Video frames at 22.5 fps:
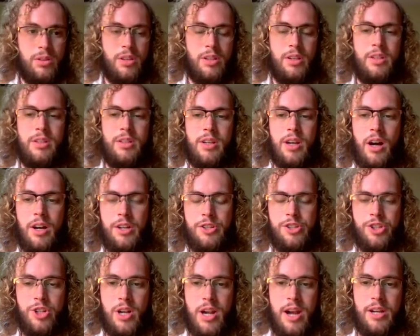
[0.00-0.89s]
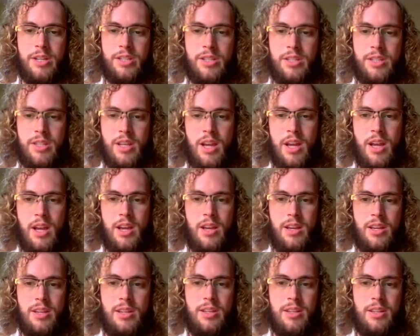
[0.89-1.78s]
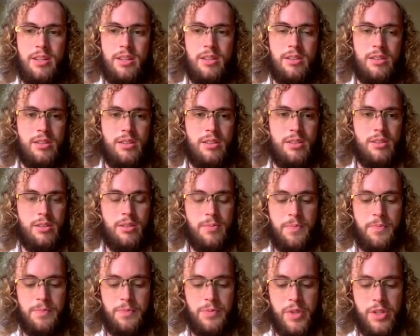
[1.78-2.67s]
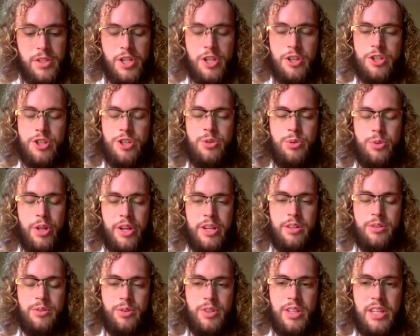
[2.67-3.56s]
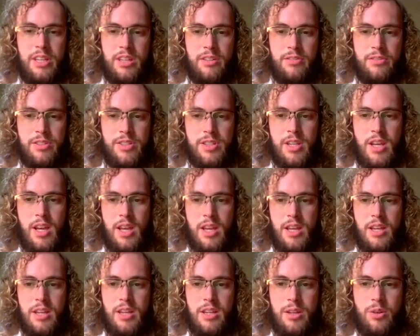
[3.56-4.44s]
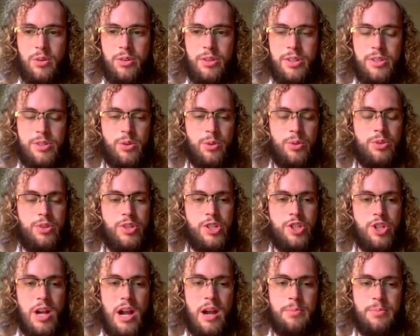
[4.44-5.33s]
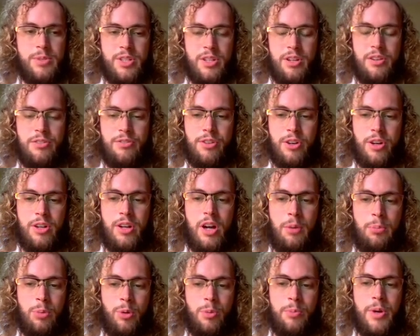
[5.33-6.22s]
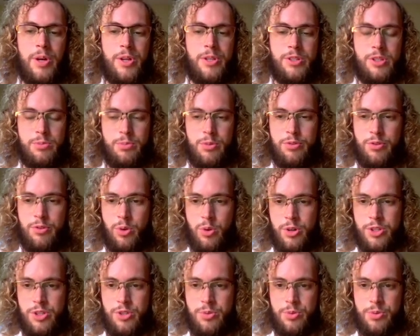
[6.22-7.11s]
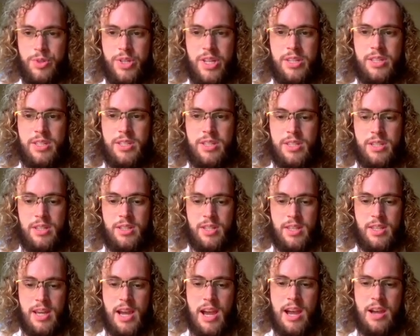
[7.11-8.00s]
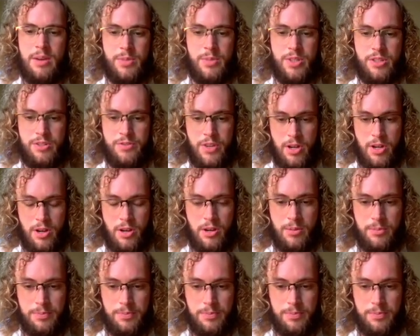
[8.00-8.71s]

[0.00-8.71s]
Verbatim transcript: In contrast, in tissue like leaves, it is only trapped there for a couple months before it's released into the atmosphere.